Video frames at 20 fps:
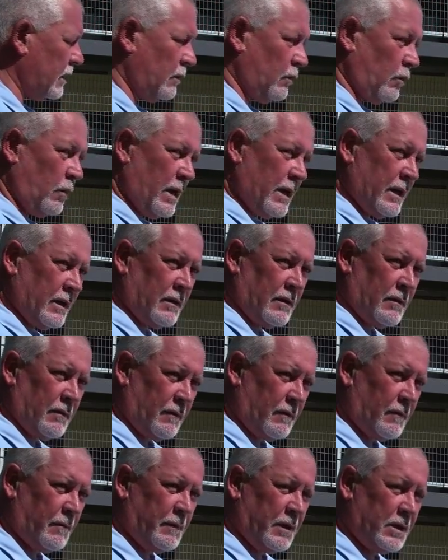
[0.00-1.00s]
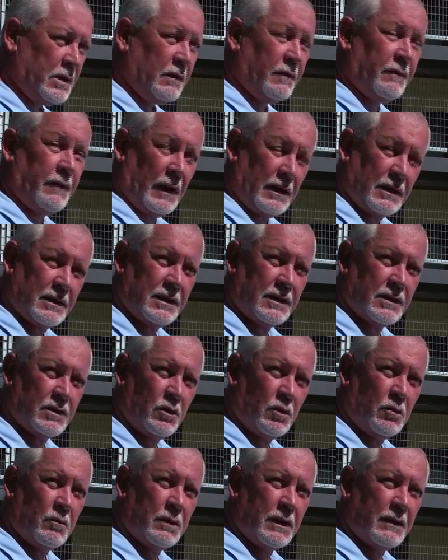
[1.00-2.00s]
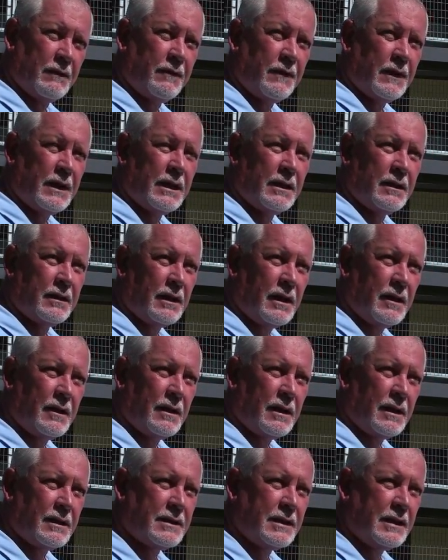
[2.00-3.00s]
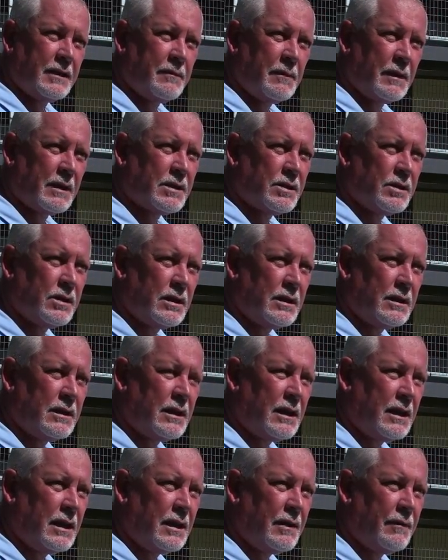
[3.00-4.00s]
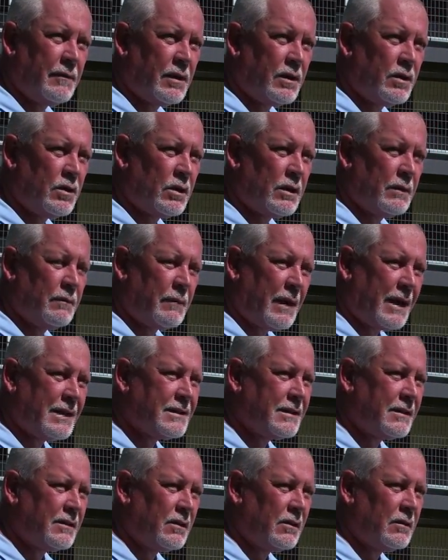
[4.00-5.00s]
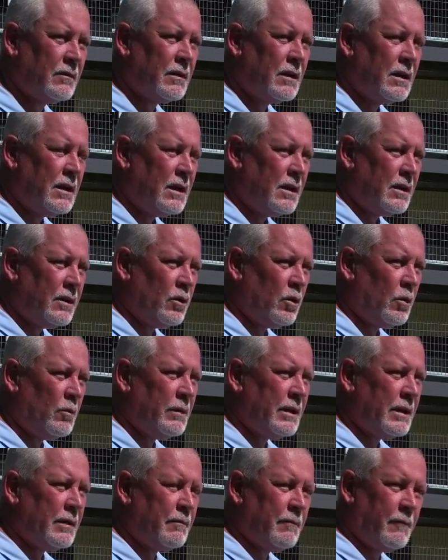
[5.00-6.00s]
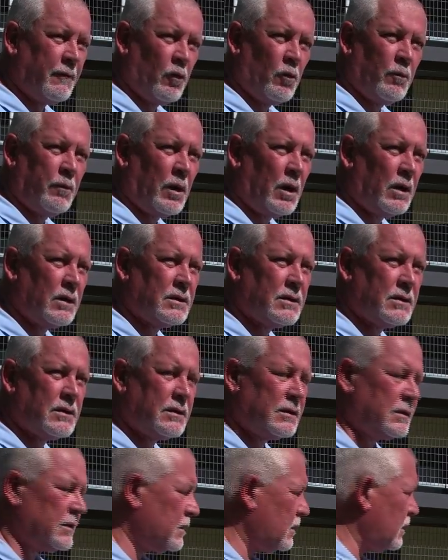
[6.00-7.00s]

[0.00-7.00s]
When pigeon fanciers normally feed a seed mixture, you can base it on normally 4 parts